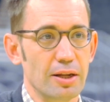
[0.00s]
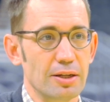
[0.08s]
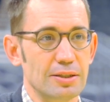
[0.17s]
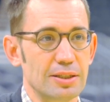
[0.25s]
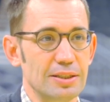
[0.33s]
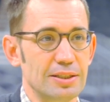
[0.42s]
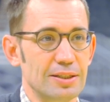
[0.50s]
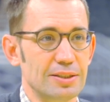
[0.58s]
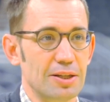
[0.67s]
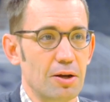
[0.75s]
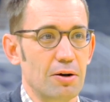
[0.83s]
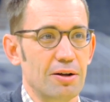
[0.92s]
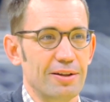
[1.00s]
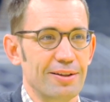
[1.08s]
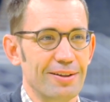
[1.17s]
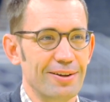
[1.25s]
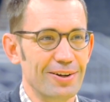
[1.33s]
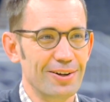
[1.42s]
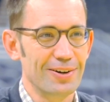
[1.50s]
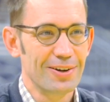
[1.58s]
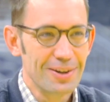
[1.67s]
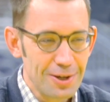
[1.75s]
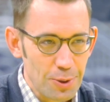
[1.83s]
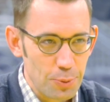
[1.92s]
And it's easy to say, oh, you know,
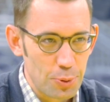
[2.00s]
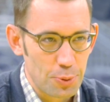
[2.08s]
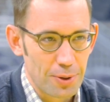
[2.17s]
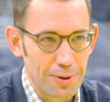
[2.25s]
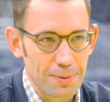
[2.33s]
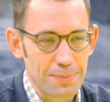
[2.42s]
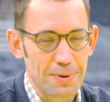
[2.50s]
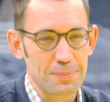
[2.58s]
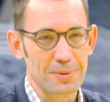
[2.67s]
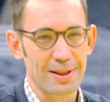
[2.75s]
I'm, I'm